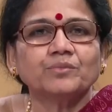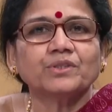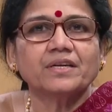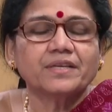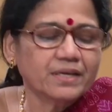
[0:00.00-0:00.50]
some
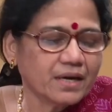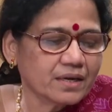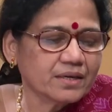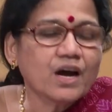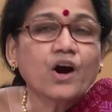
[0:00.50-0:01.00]
children
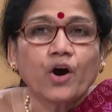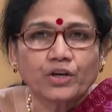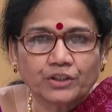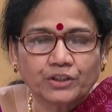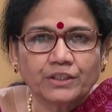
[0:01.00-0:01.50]
are
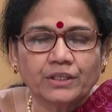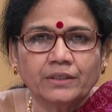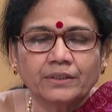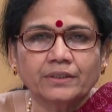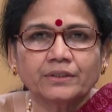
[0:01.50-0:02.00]
auditory
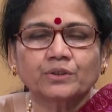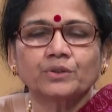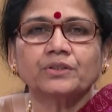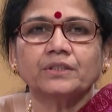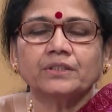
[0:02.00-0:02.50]
learners learners.
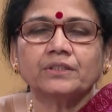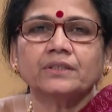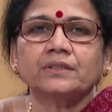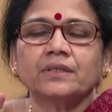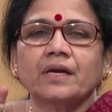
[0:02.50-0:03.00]
So,
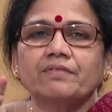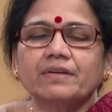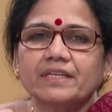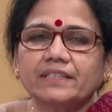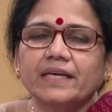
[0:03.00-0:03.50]
teachers
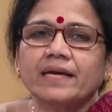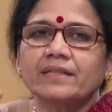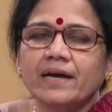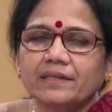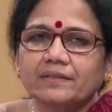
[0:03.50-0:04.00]
will design
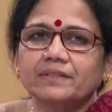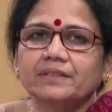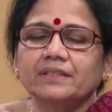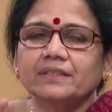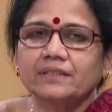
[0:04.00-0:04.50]
the
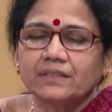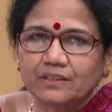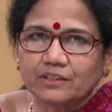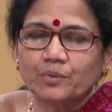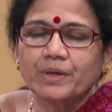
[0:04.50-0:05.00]
activities in
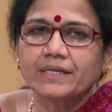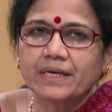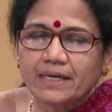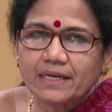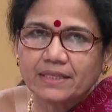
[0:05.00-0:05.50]
such a way
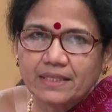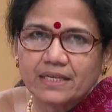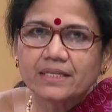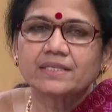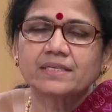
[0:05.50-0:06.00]
taking
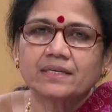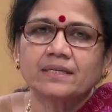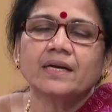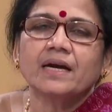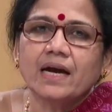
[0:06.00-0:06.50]
these
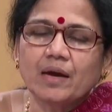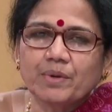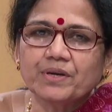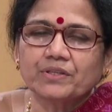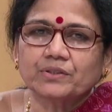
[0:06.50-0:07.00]
uh, I
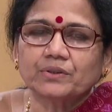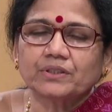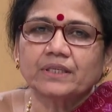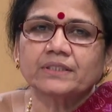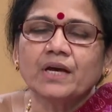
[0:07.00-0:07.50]
mean
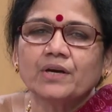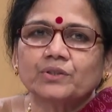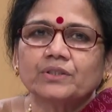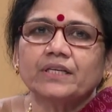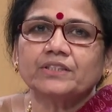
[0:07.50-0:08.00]
resources.
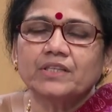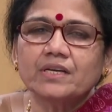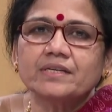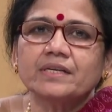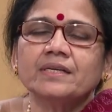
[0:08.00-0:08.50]
So, the
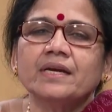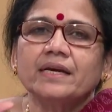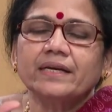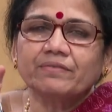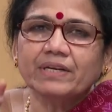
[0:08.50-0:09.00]
children
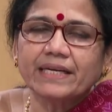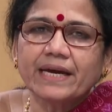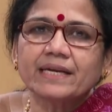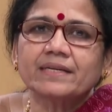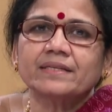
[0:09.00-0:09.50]
will
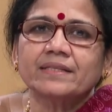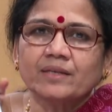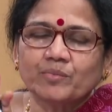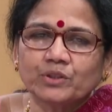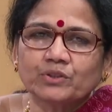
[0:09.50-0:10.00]
get the
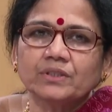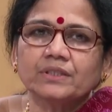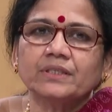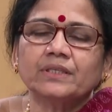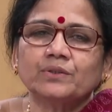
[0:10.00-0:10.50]

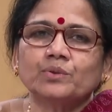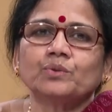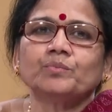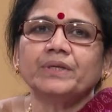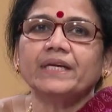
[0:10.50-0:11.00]
opportunity
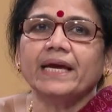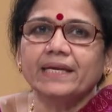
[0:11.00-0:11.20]
to be